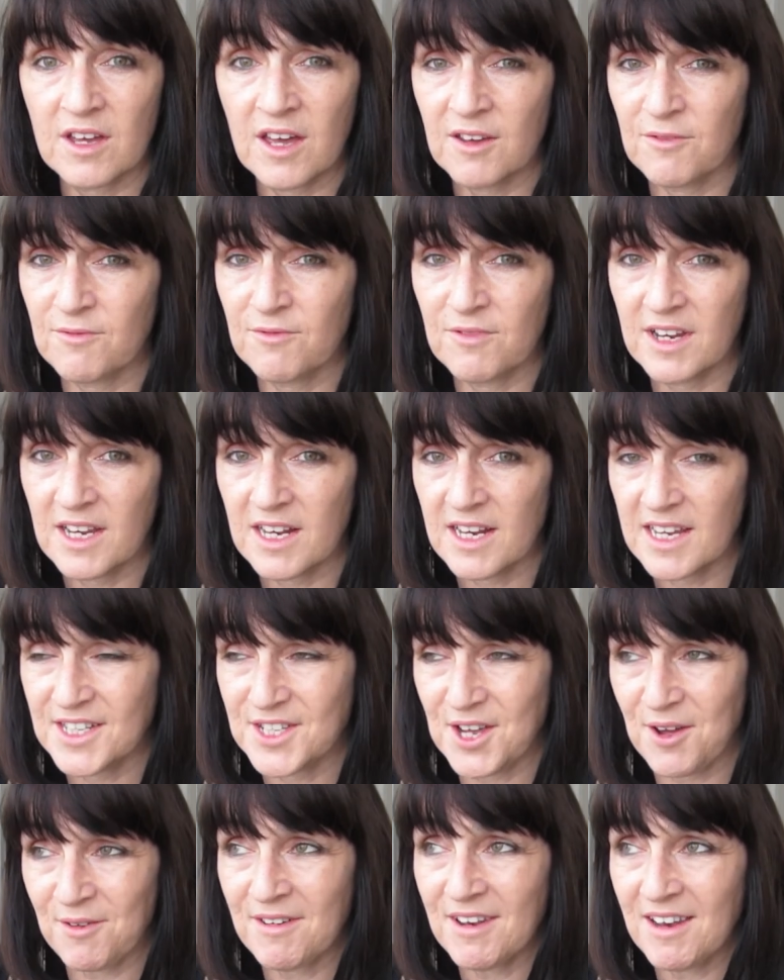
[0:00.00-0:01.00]
I really
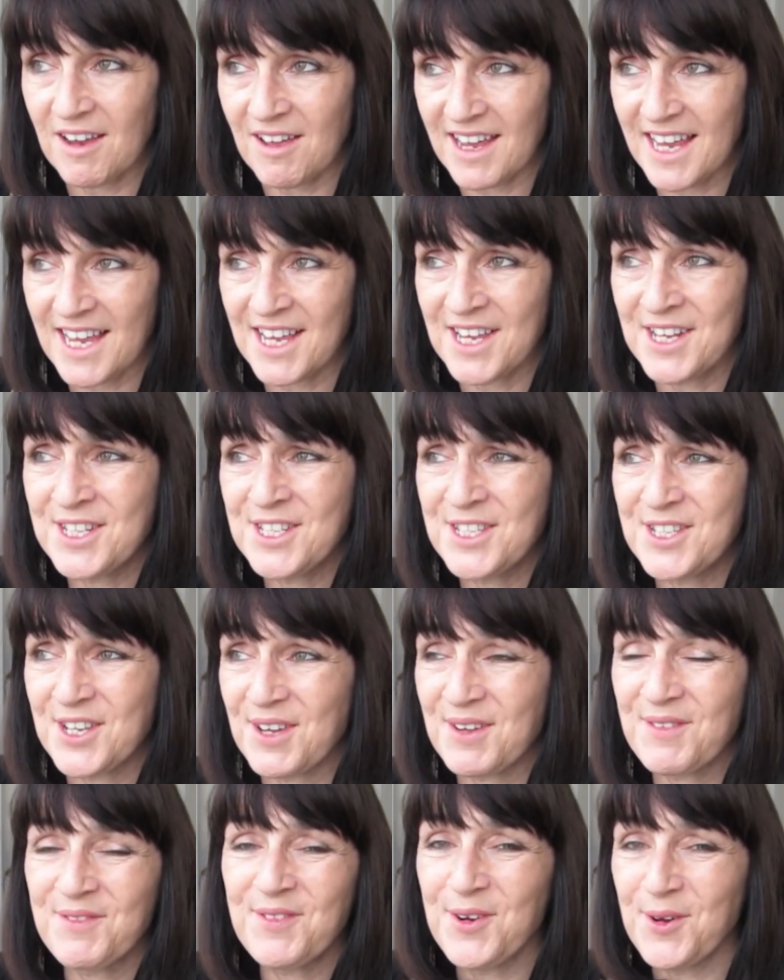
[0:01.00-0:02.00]
don't like
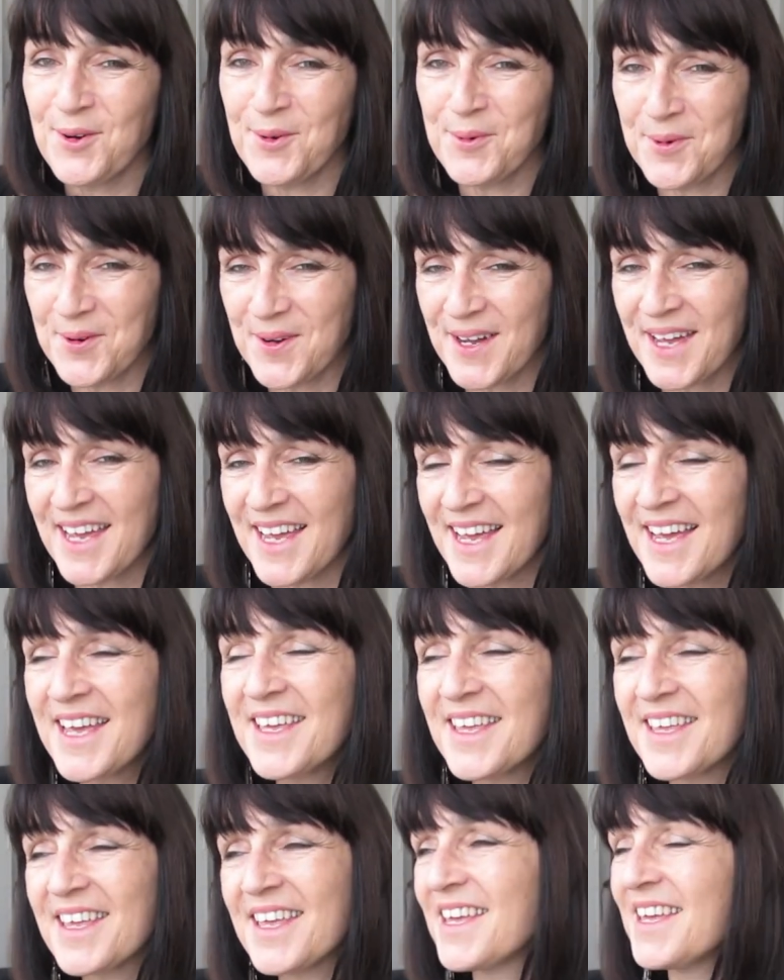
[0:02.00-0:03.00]
doing floor walking.
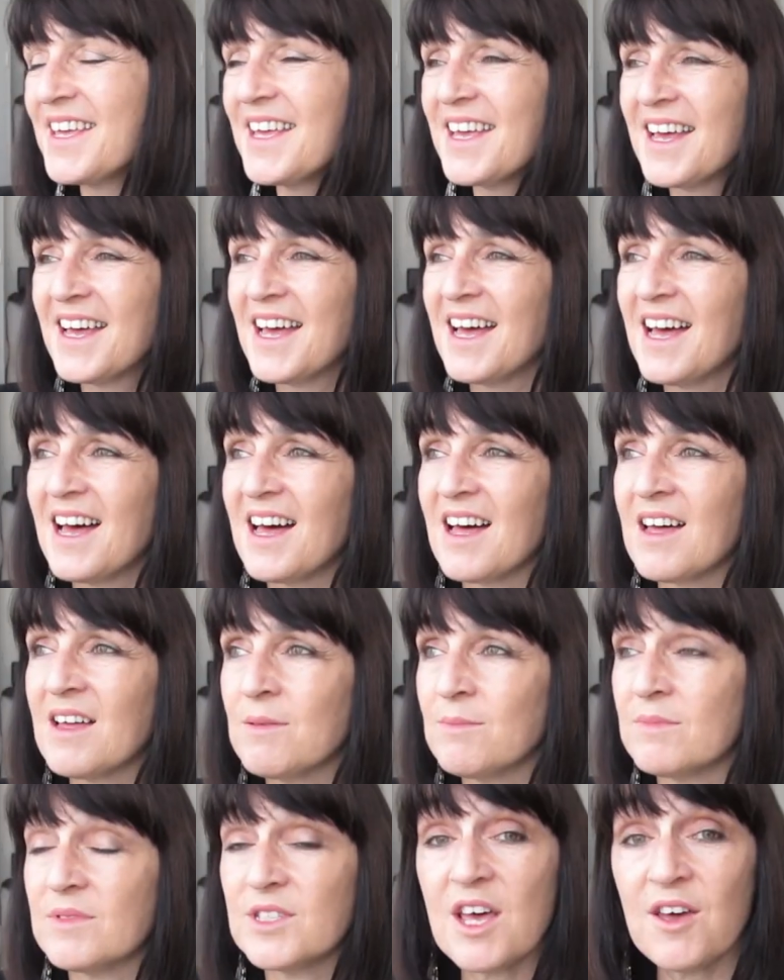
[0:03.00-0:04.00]

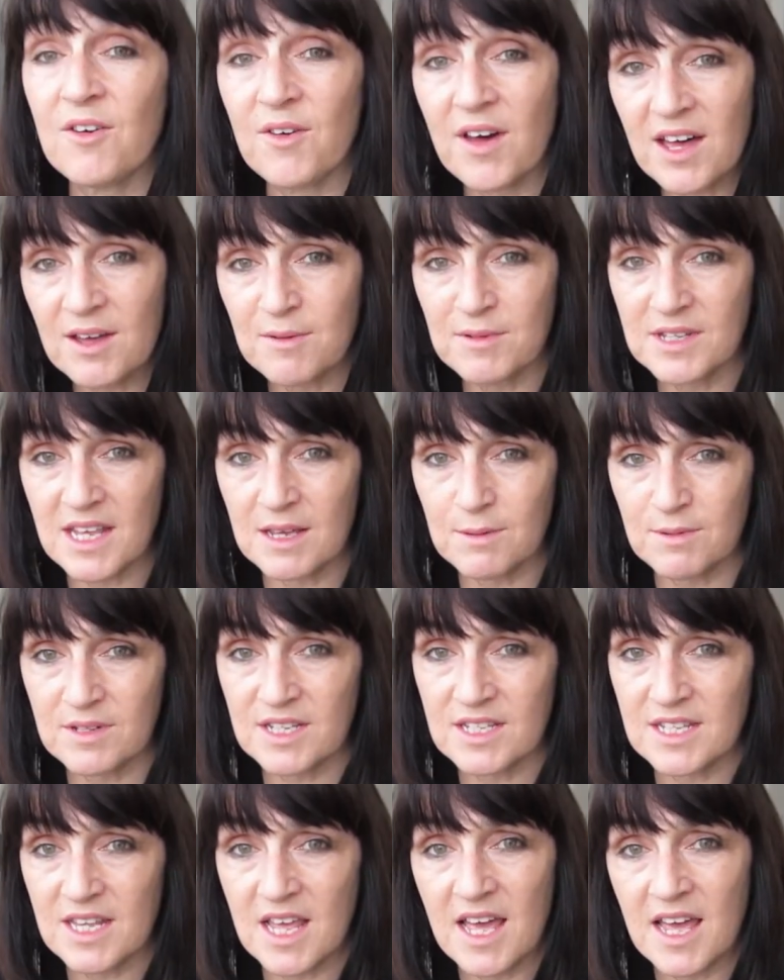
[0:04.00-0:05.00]
So I was able to
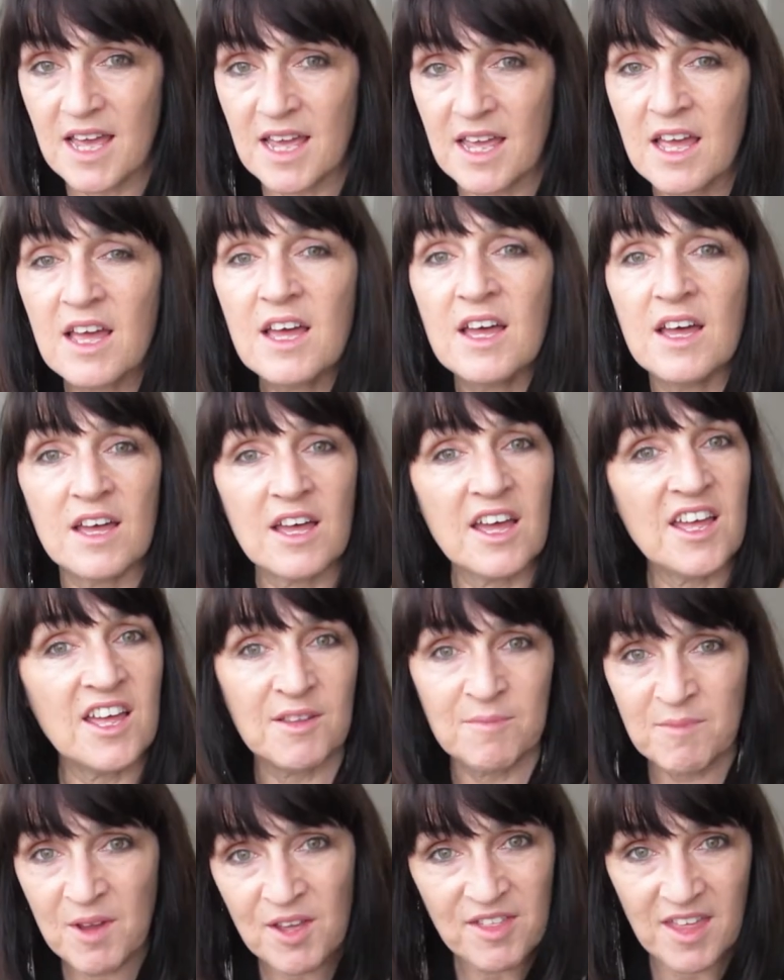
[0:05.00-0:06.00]
say,
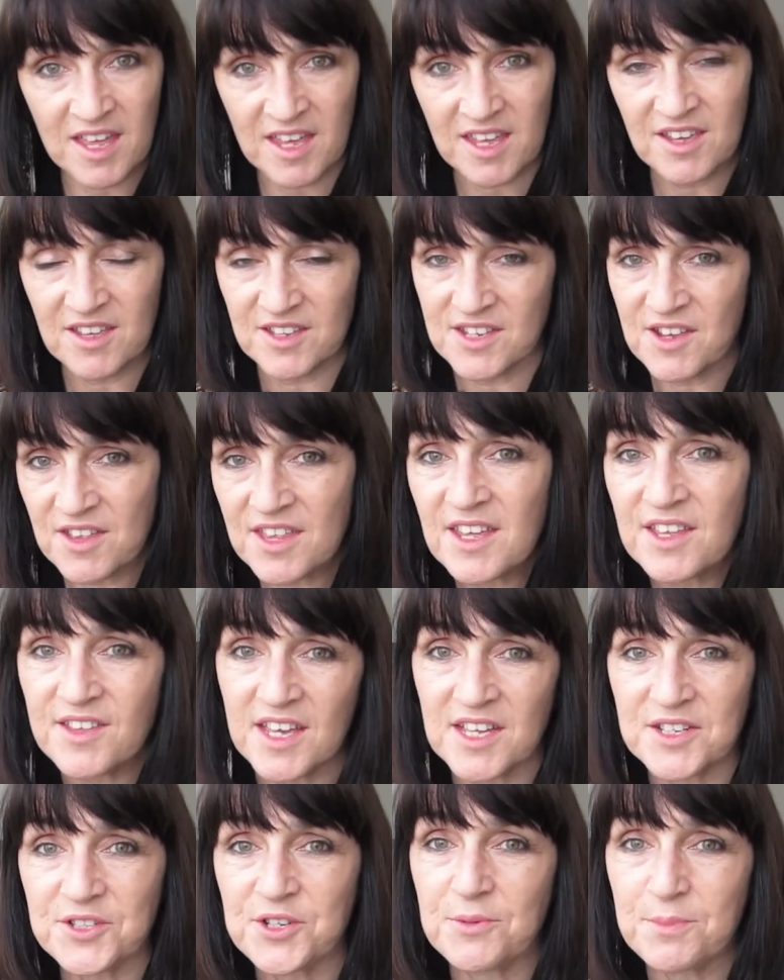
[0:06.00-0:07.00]
no thank you, I don't think
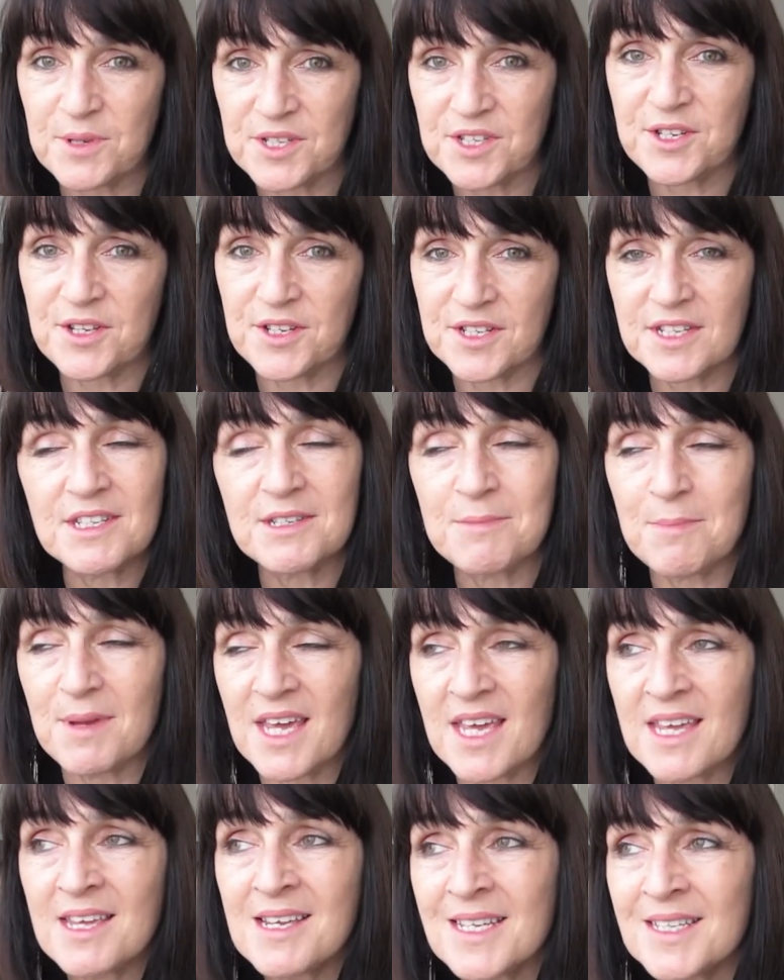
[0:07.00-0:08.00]
that job is suited to
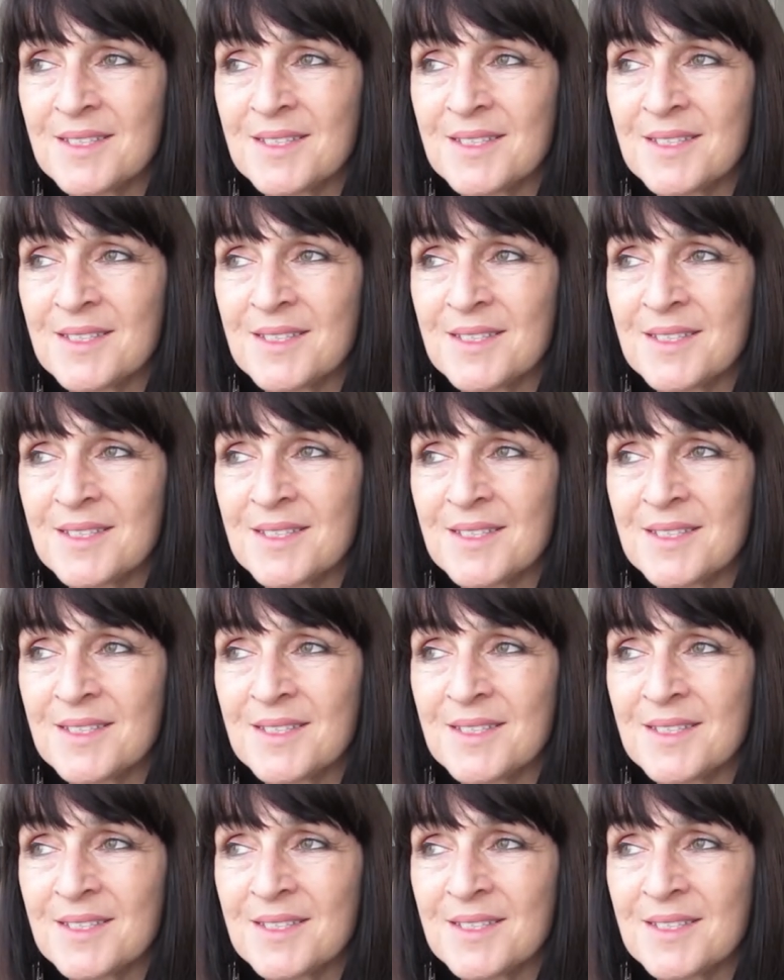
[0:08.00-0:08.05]
me.